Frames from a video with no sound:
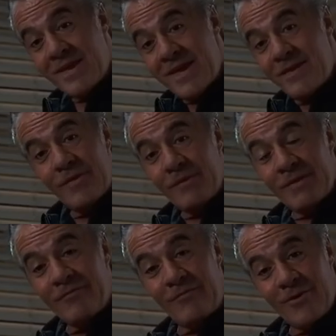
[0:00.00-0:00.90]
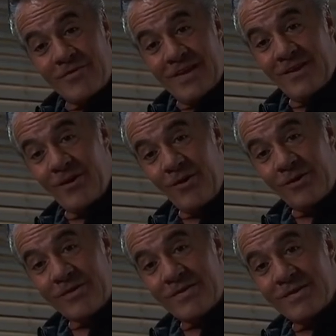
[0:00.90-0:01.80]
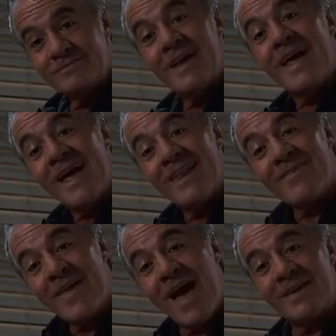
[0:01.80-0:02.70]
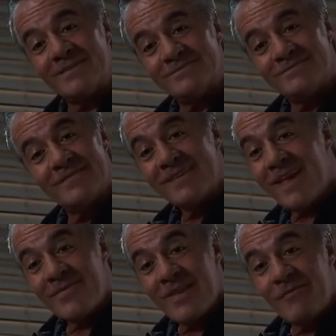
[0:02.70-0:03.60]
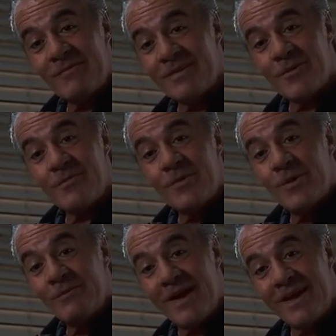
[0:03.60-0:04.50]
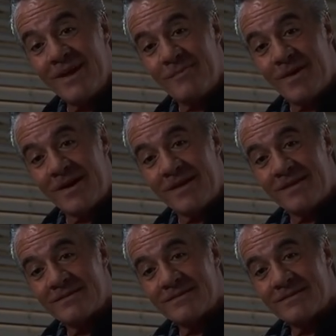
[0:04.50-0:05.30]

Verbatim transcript: The heat would have been the first thing you noticed. Hell is hot. That's never been disputed by anybody.